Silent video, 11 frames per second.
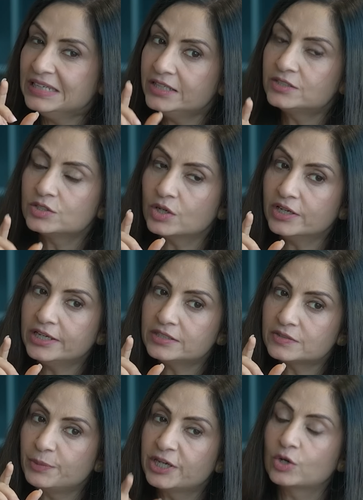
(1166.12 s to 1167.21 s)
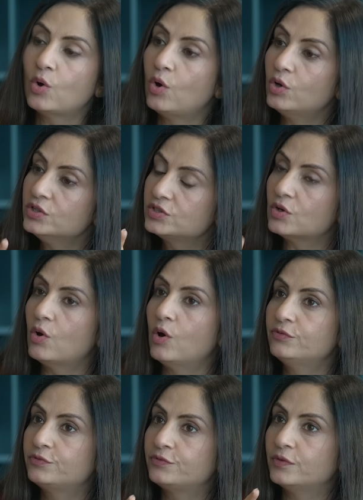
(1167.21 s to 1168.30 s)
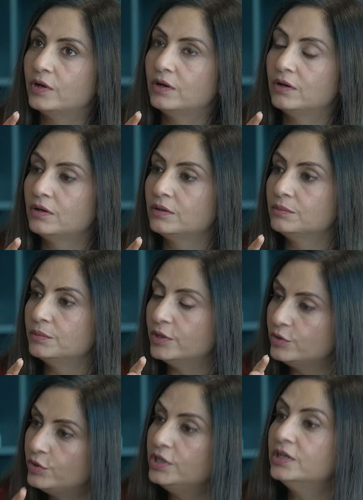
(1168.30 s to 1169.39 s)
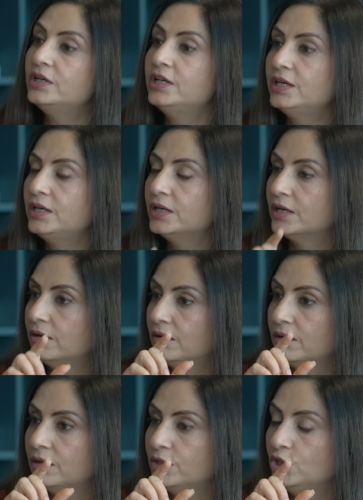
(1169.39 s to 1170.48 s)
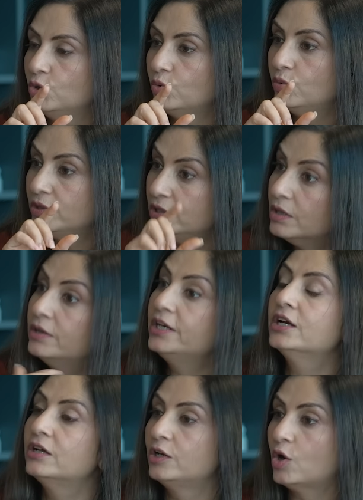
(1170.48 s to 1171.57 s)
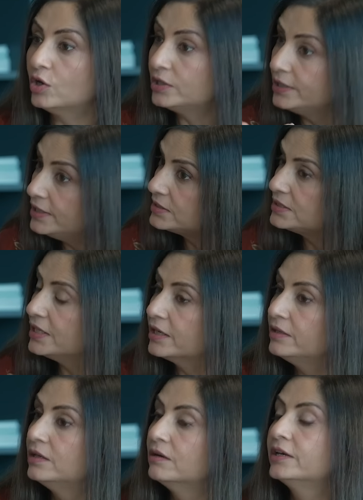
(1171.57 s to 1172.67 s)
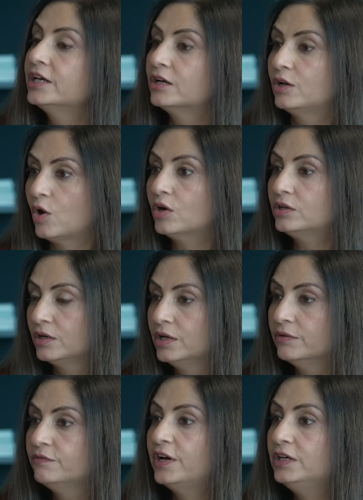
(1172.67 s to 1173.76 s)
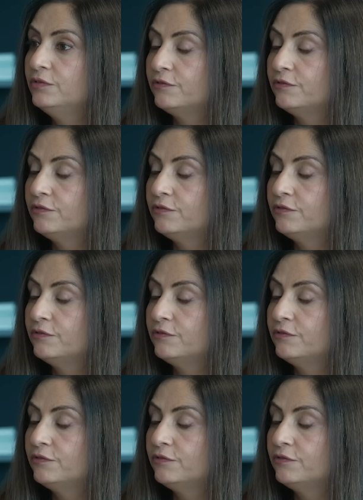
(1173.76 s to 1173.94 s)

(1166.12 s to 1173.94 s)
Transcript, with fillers: it's it's because of uh, really uh, you know learning a lot, listening and learning a lot very